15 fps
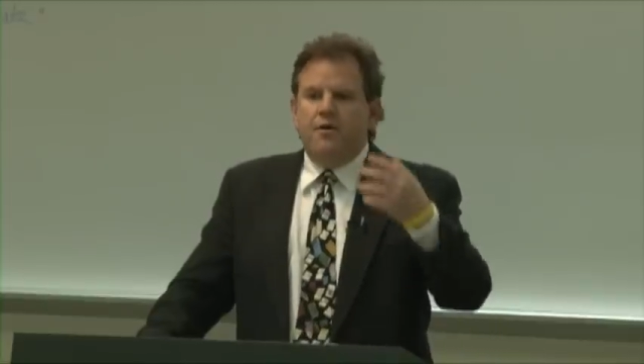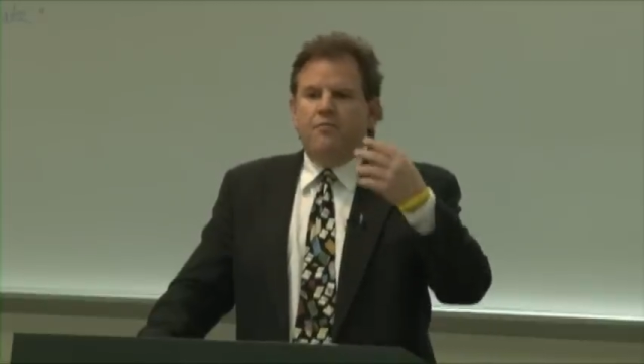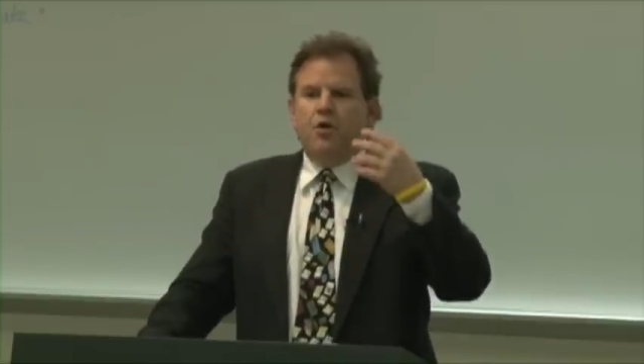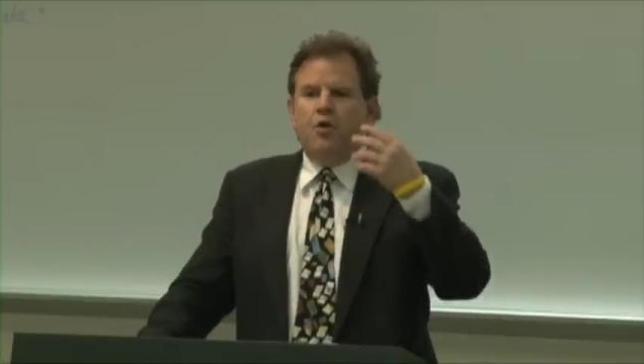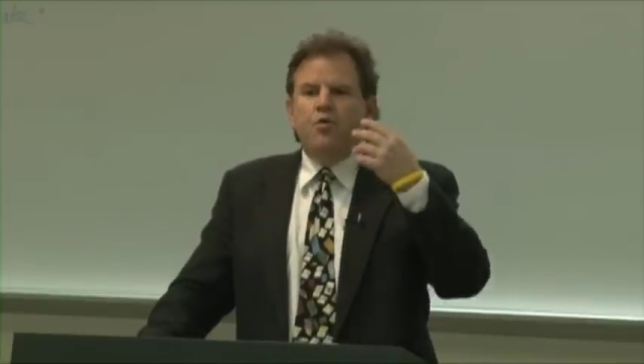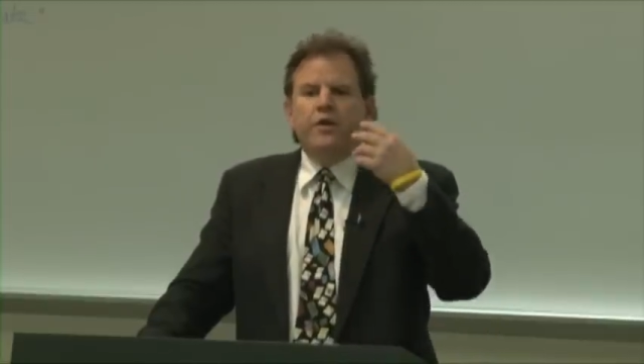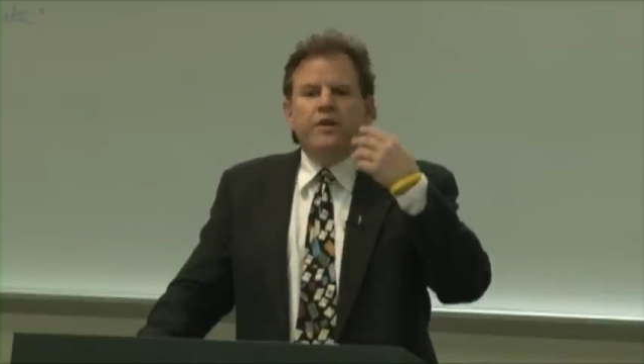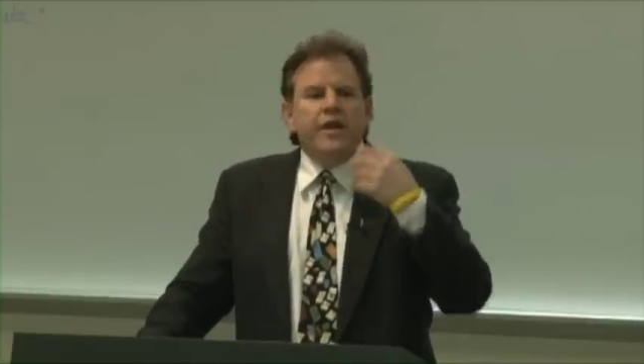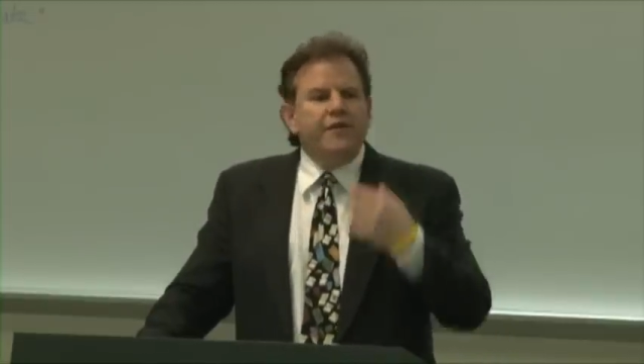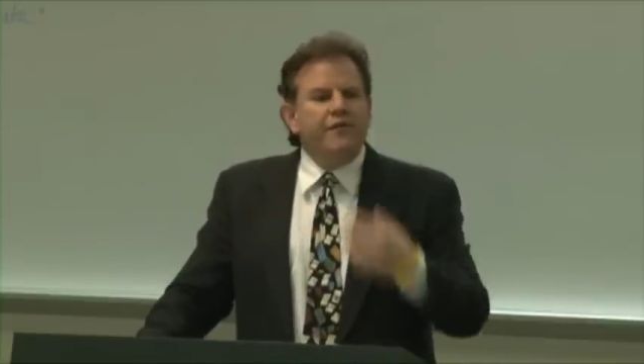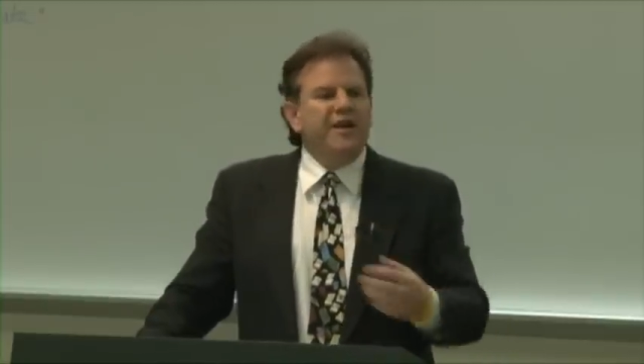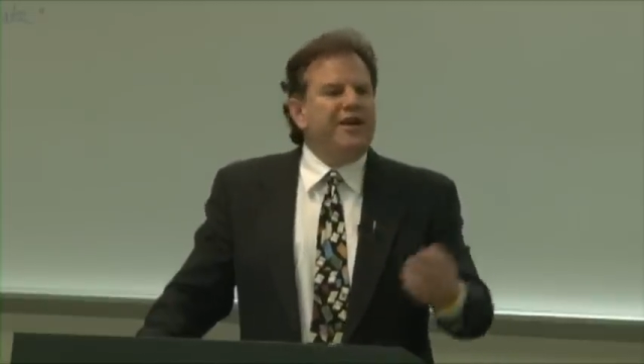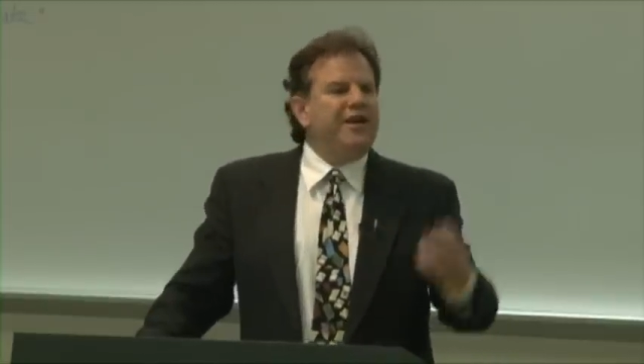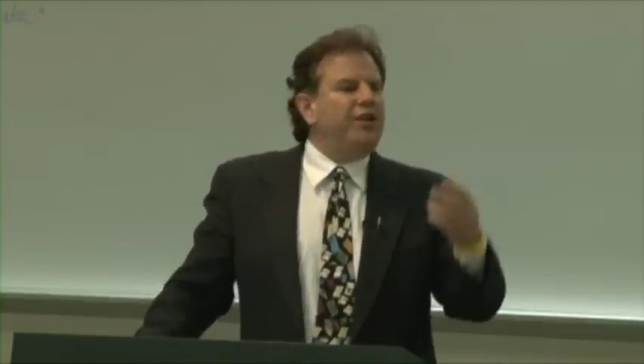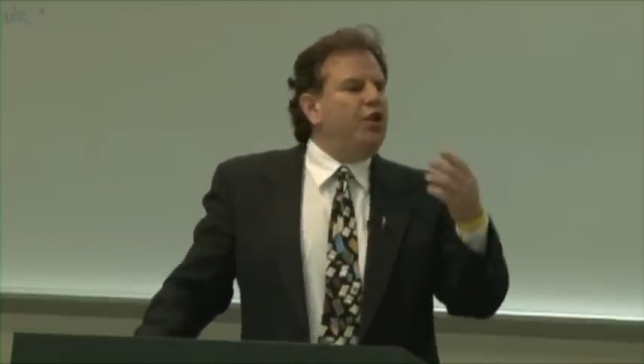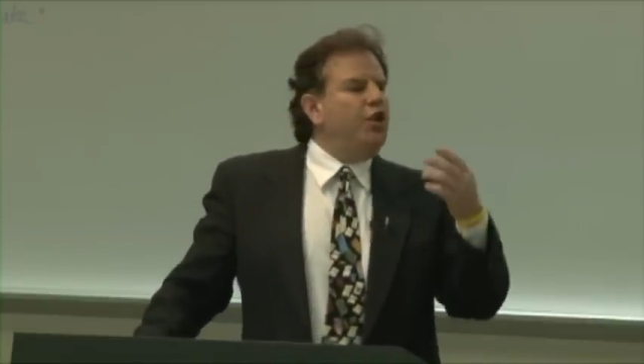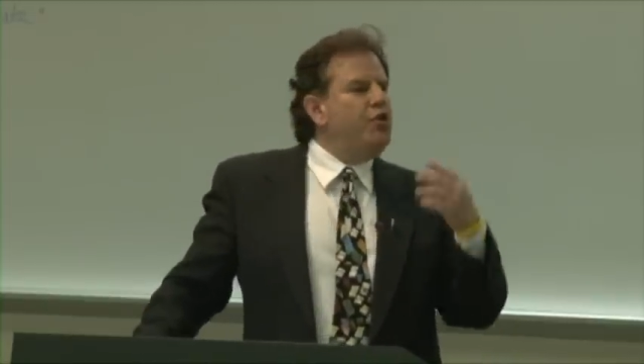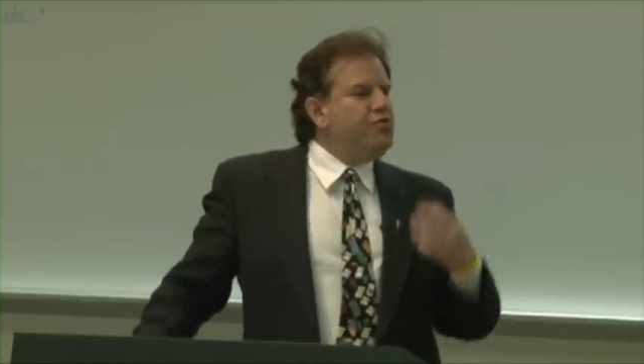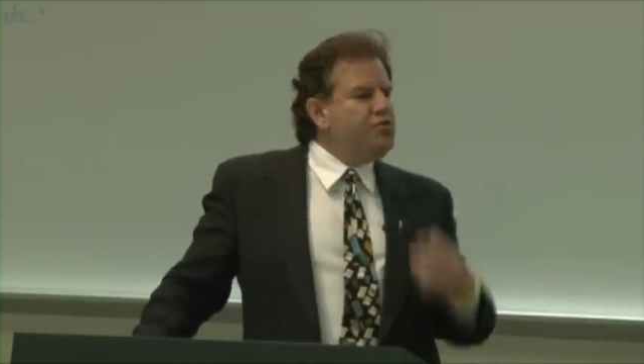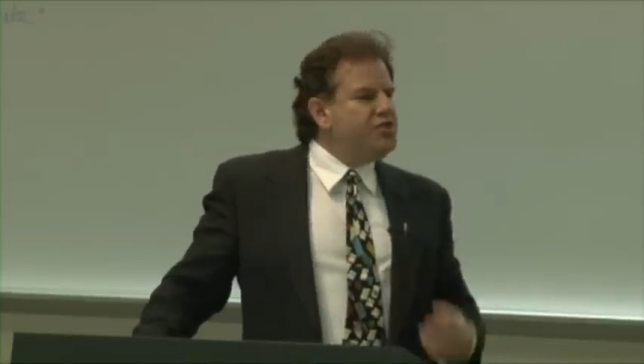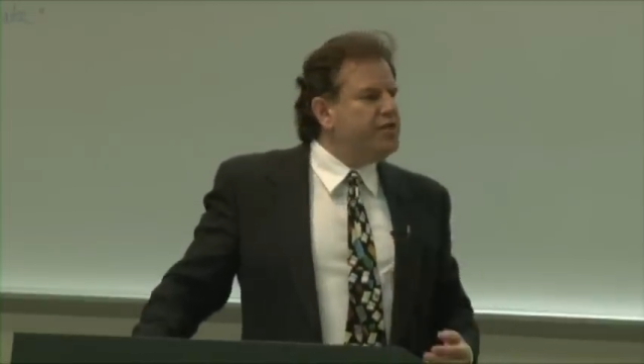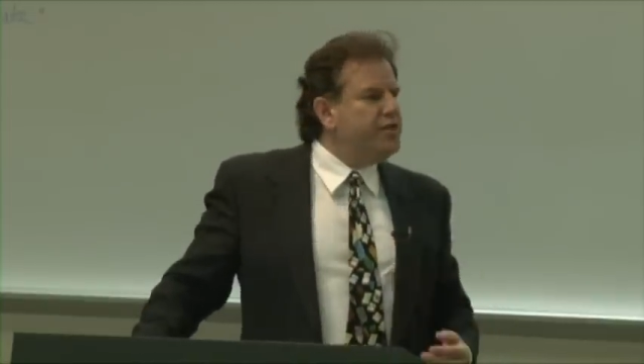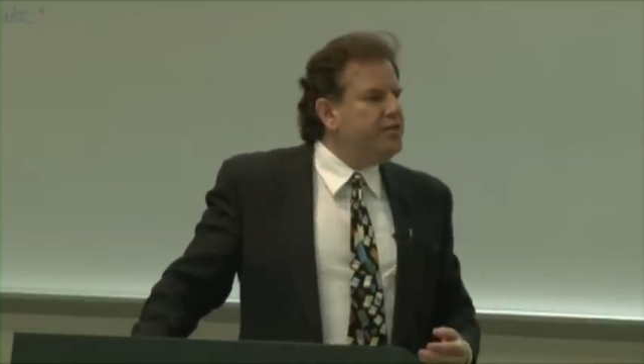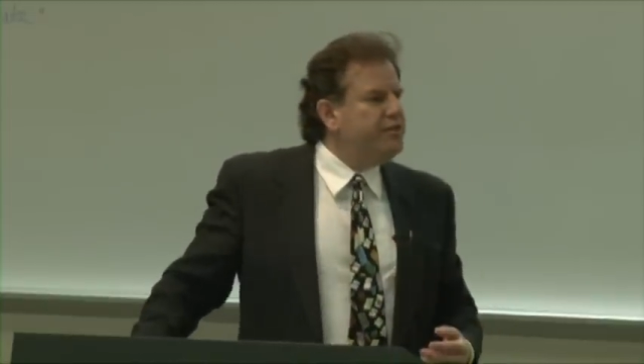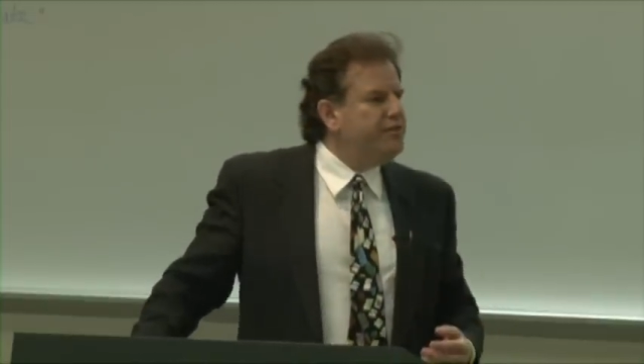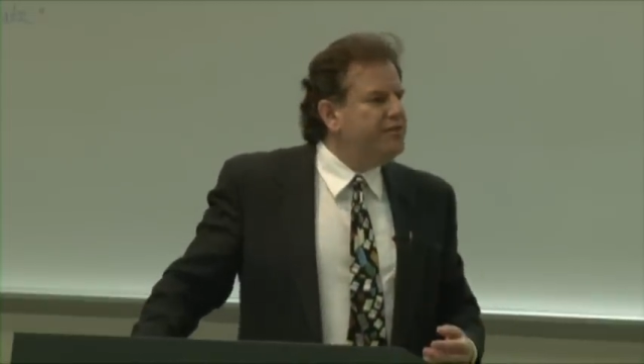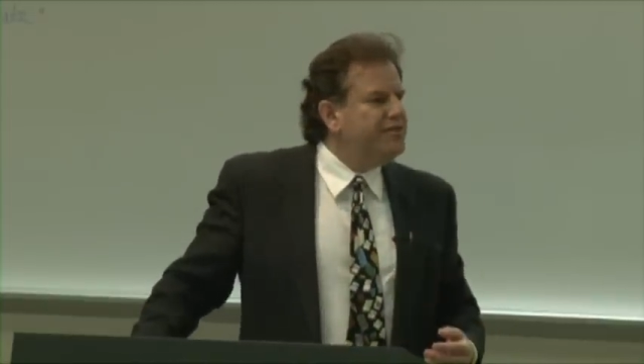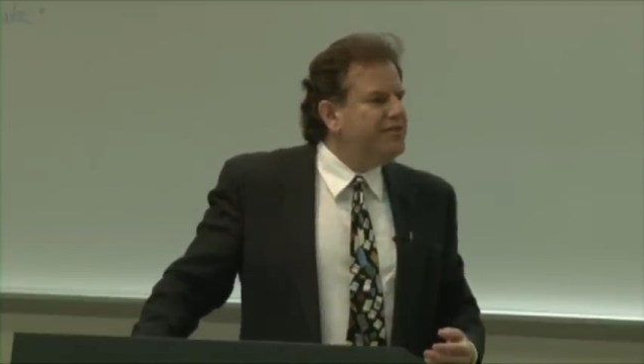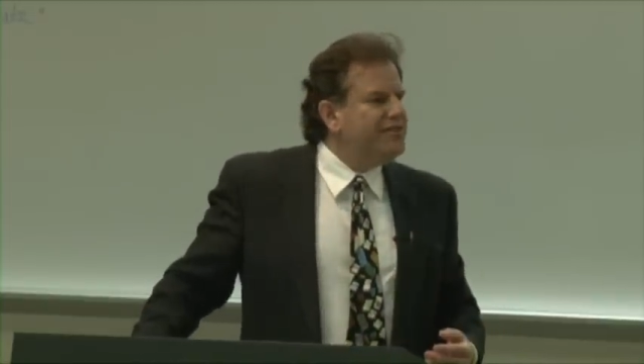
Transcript: But we live in an illusion